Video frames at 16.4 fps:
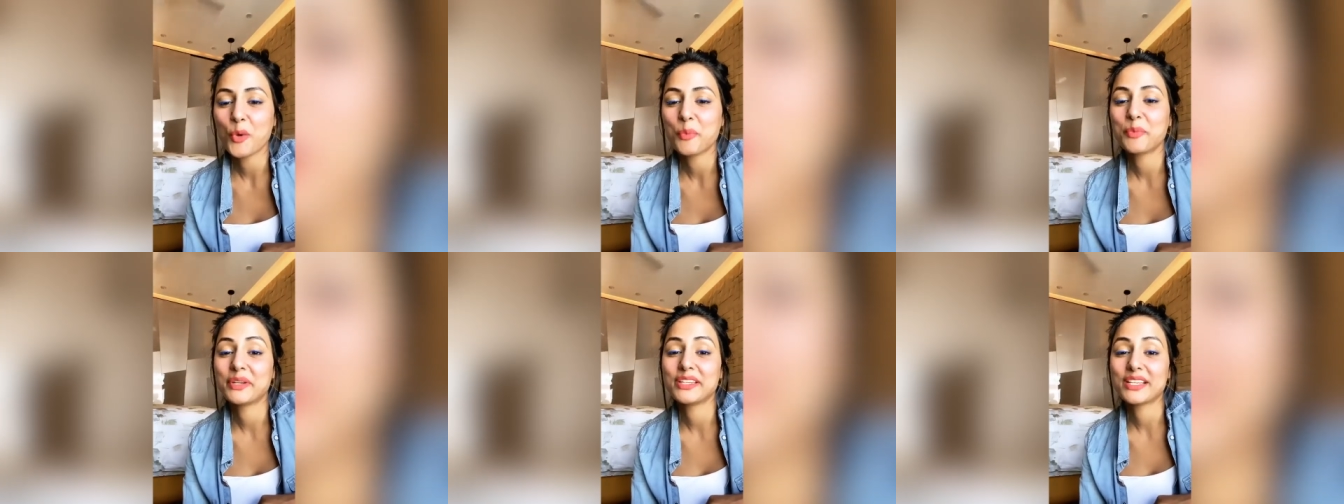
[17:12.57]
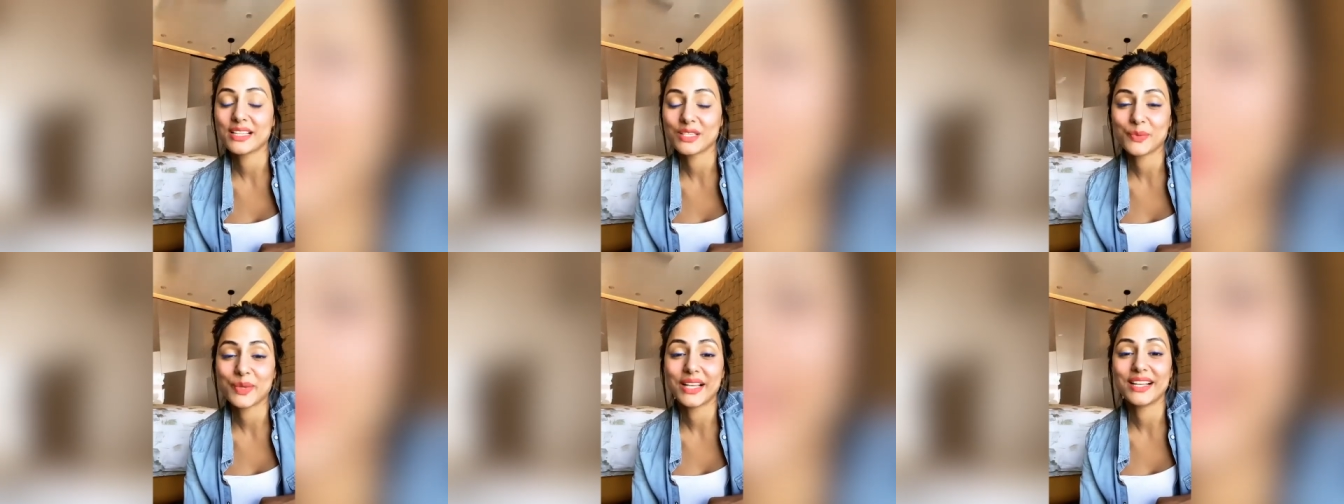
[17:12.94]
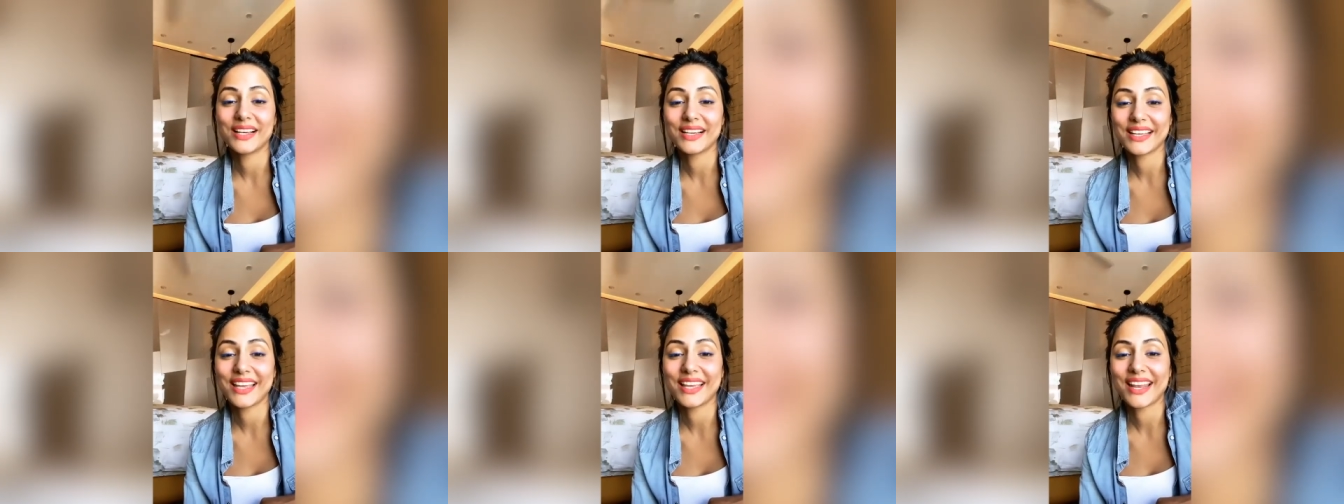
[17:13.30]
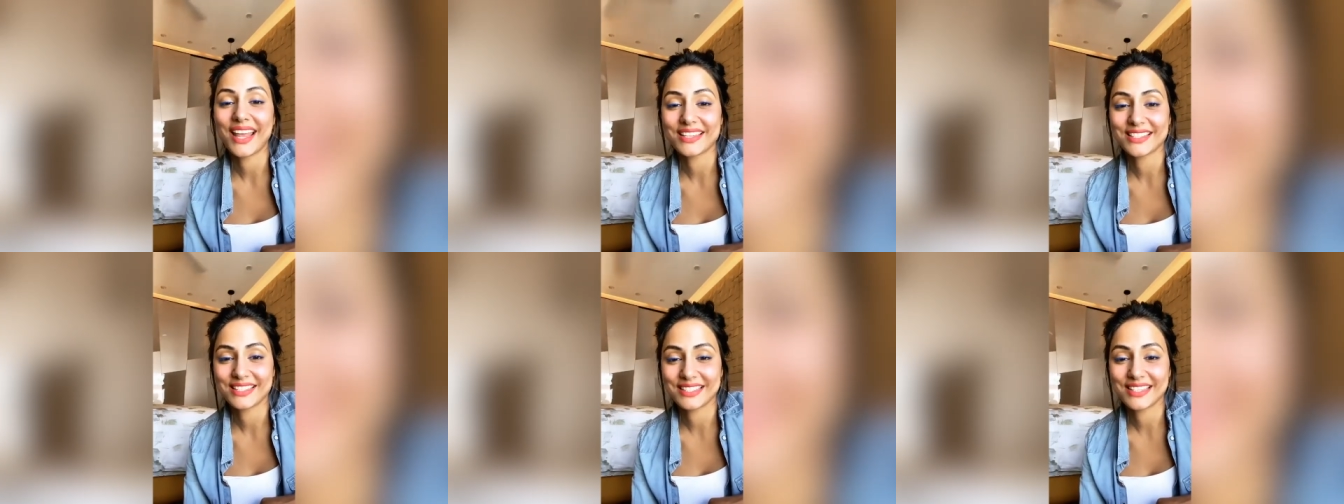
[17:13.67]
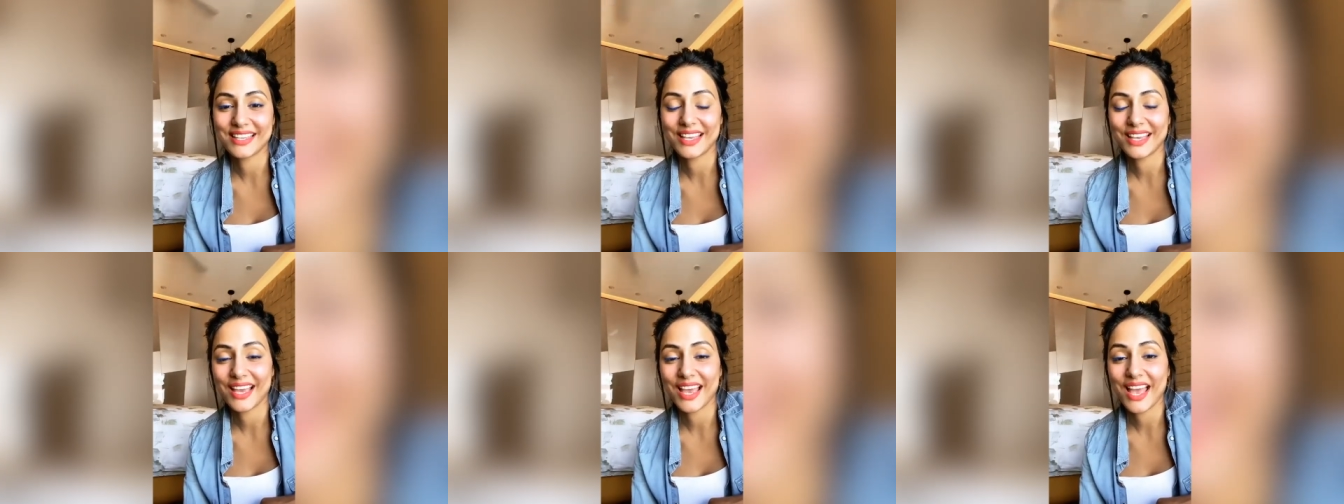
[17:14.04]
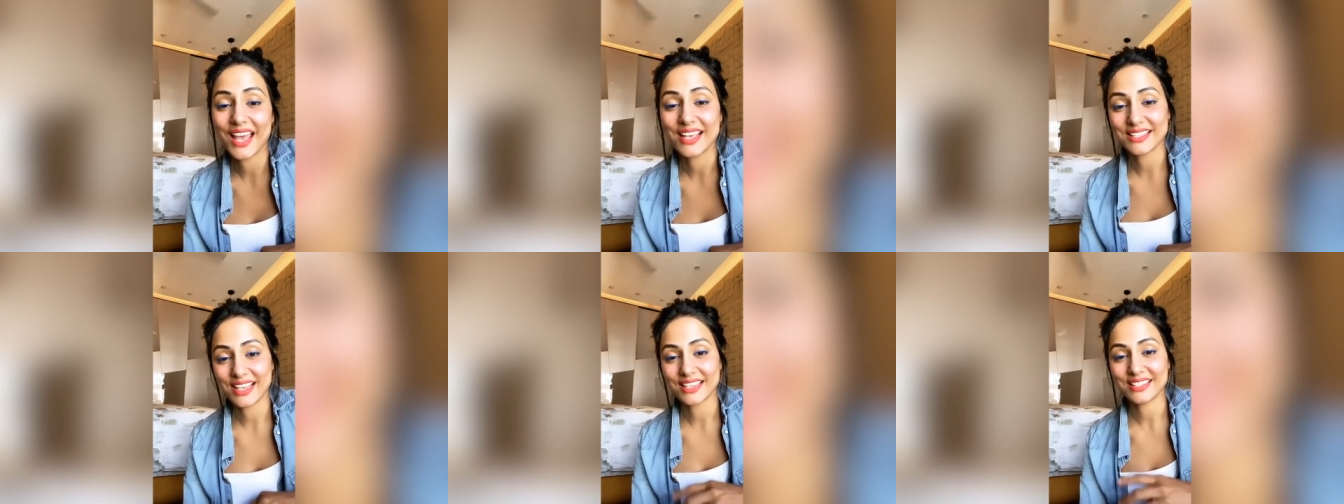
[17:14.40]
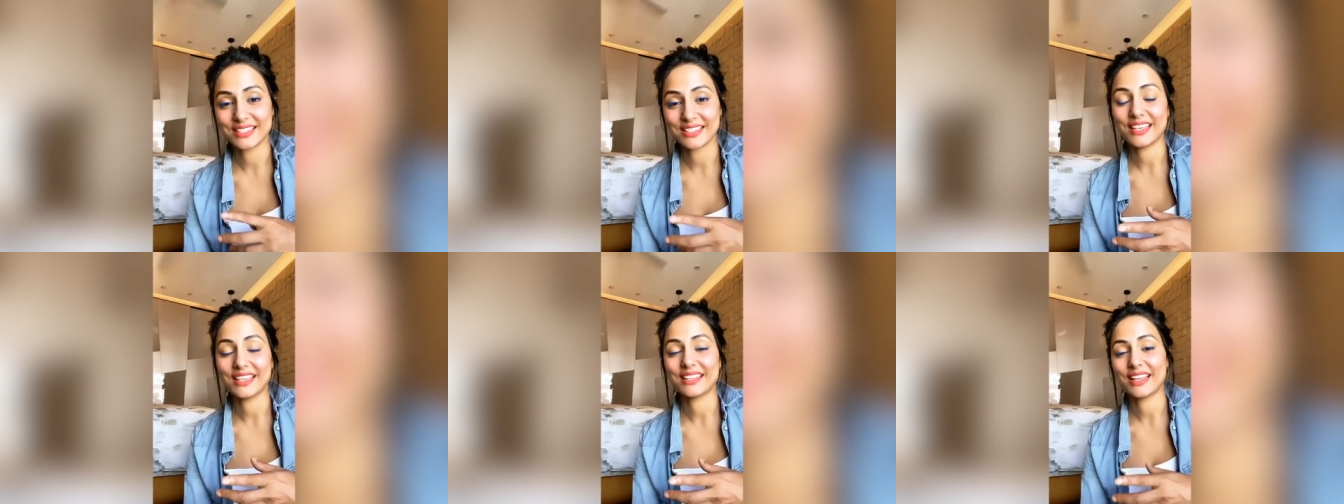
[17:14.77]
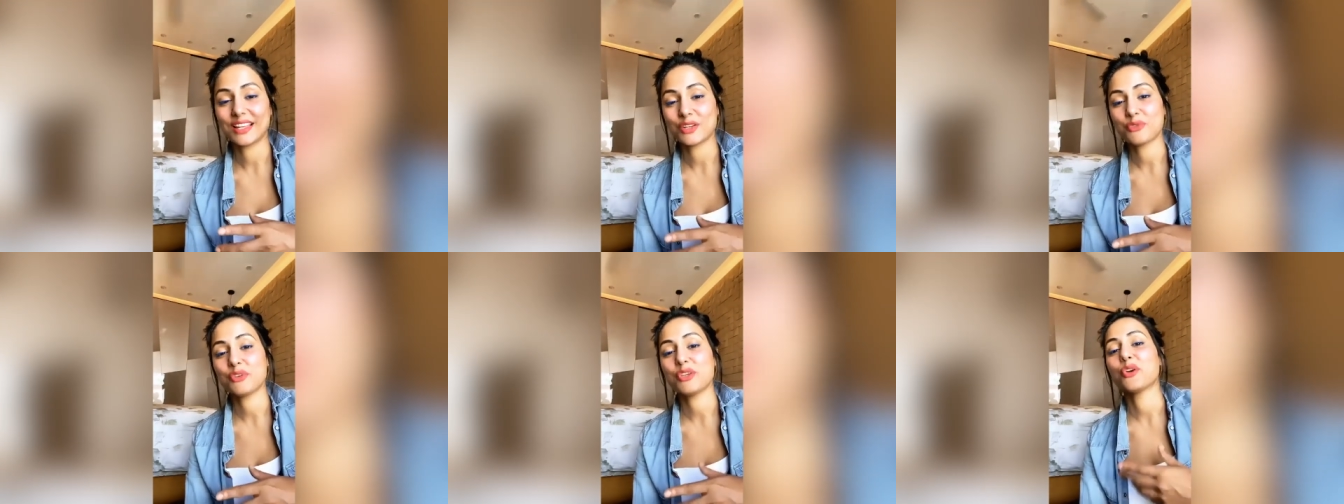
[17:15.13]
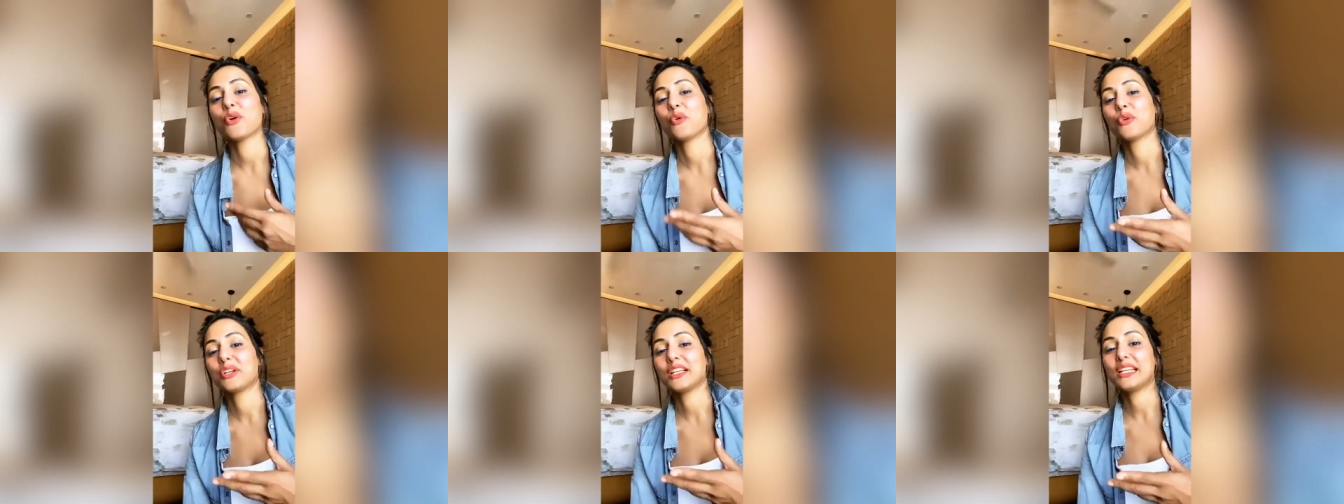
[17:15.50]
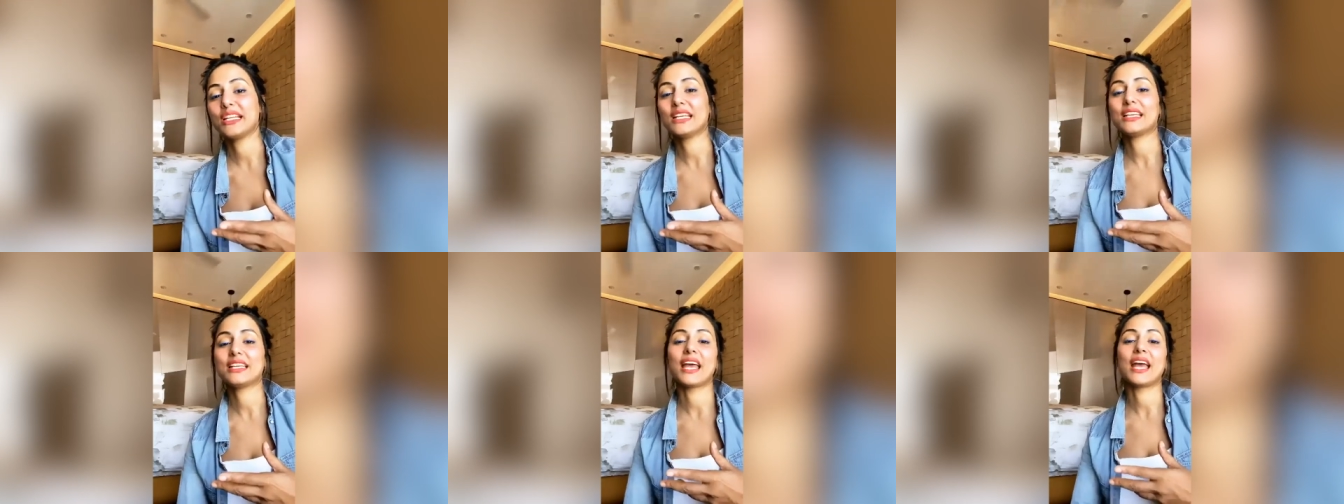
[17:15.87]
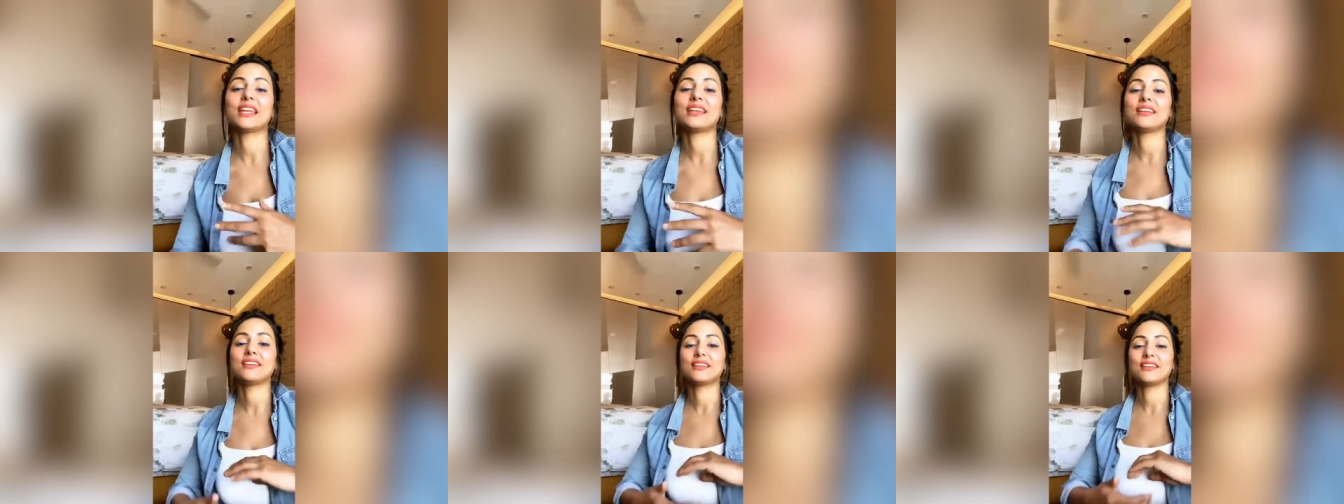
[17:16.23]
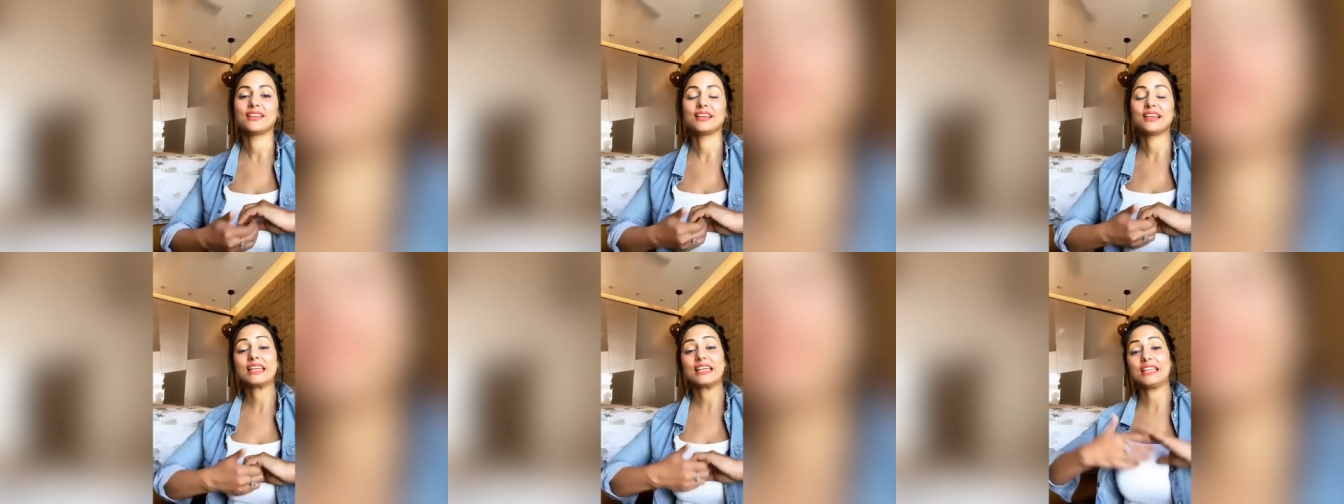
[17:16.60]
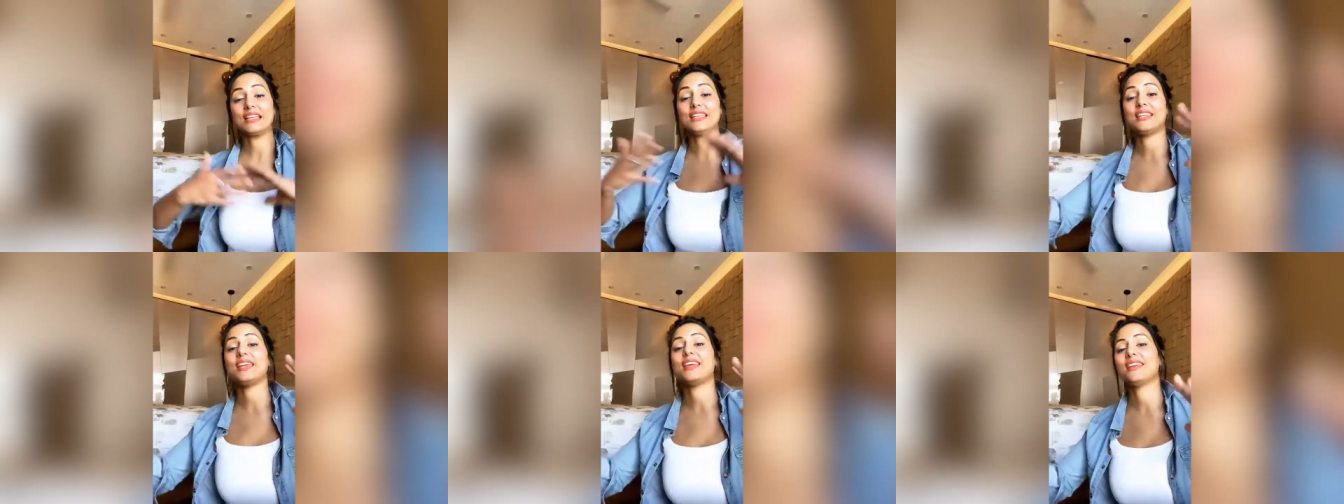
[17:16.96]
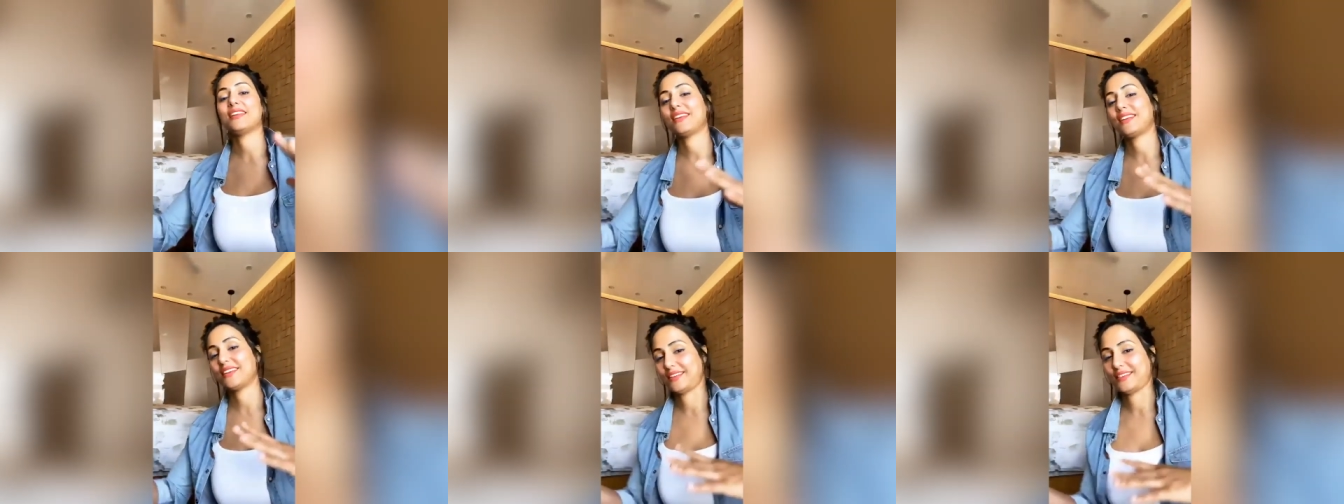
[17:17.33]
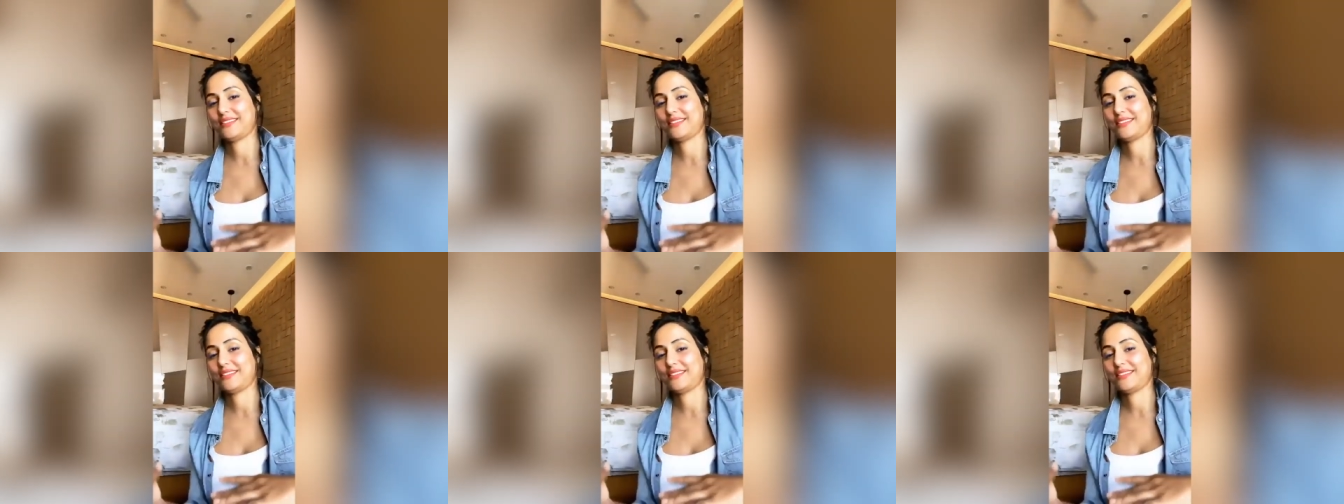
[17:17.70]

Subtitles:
Hope it does well. Again, as I say that we only can create.